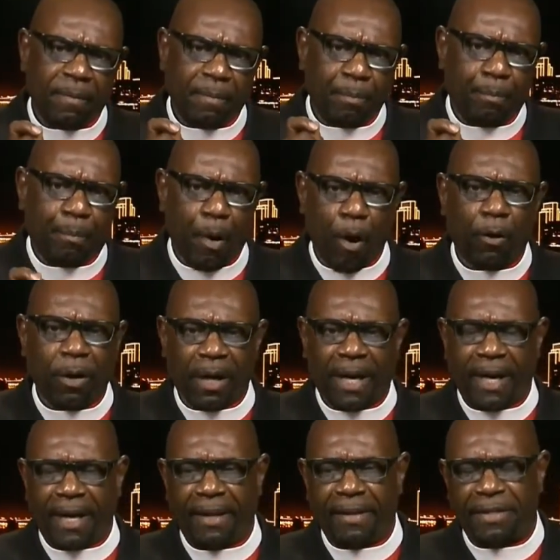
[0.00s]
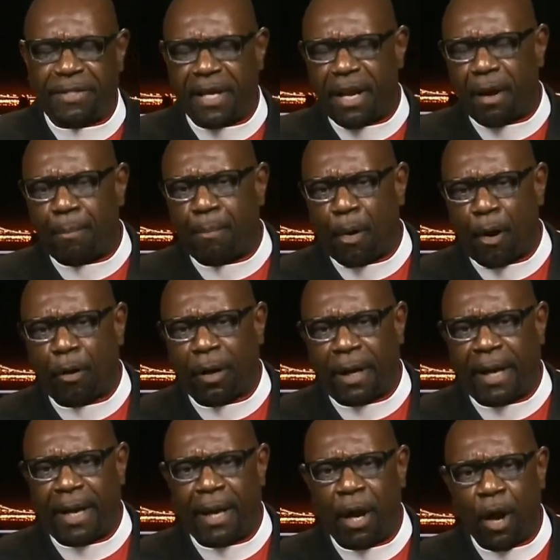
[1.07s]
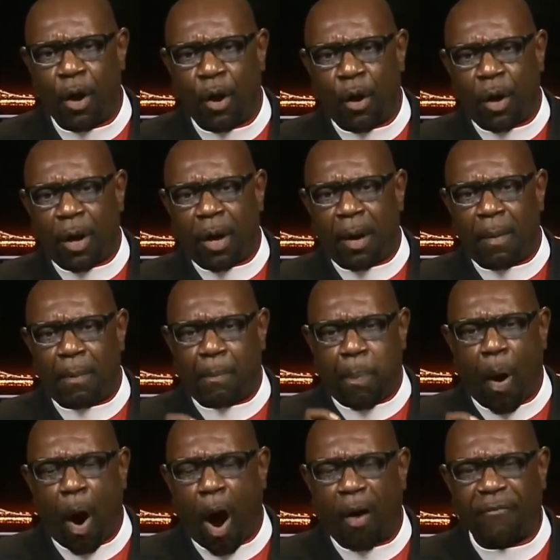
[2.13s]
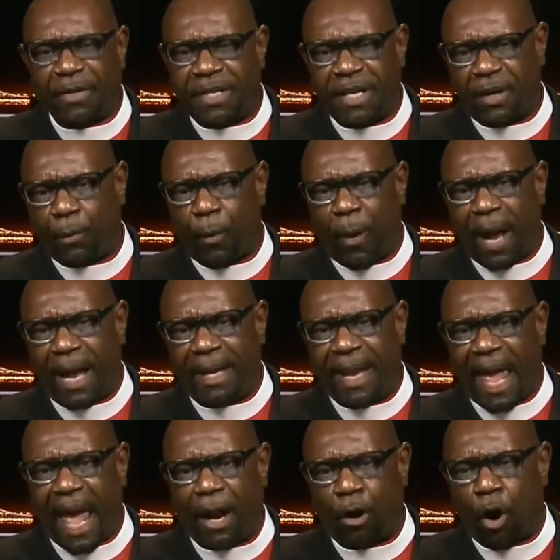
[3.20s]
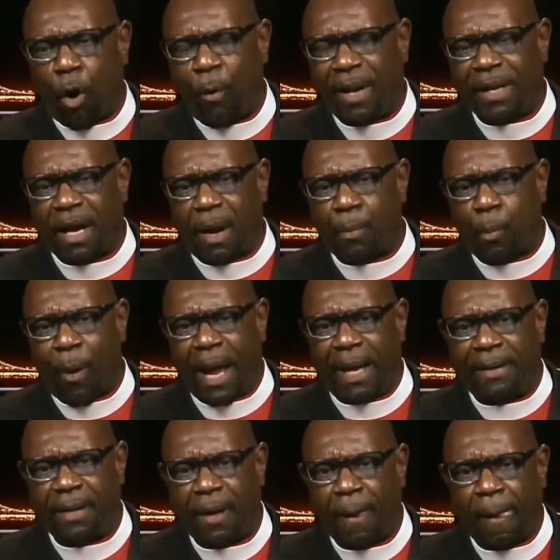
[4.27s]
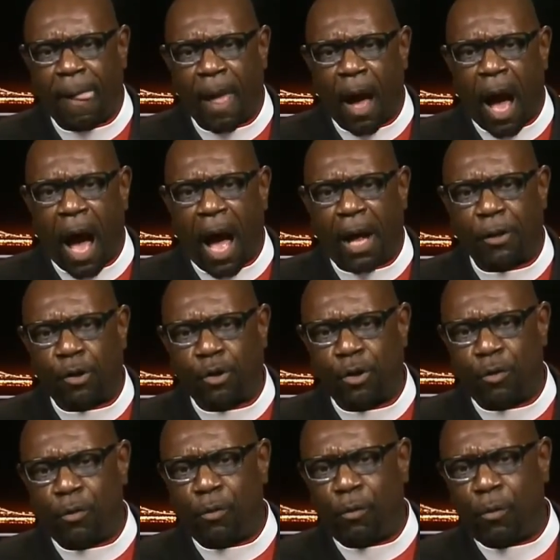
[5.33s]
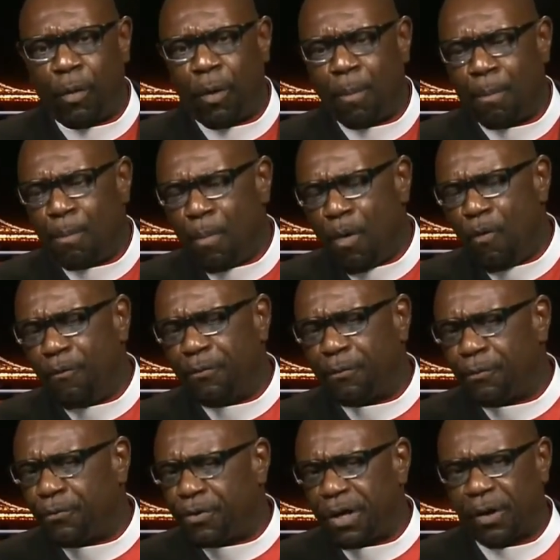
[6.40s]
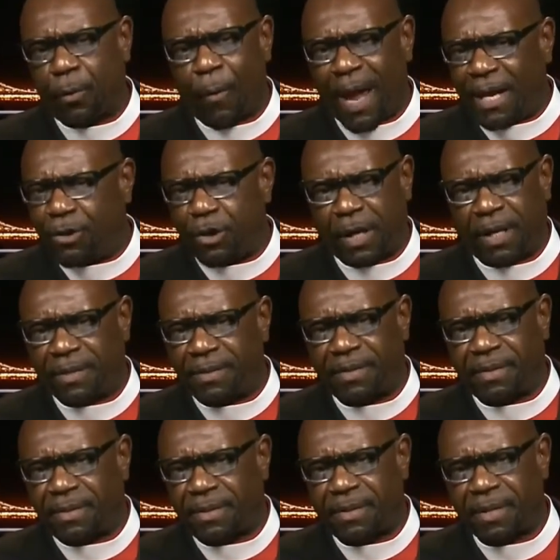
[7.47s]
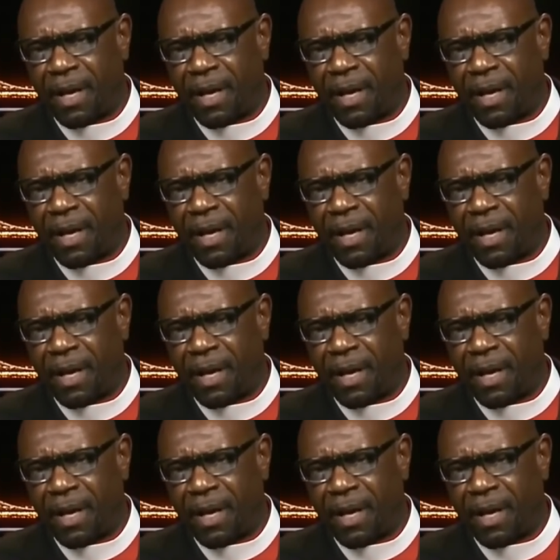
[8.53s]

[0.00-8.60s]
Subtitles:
Berkeley, the city of Berkeley, poverty rate and low-income rate to move through generations.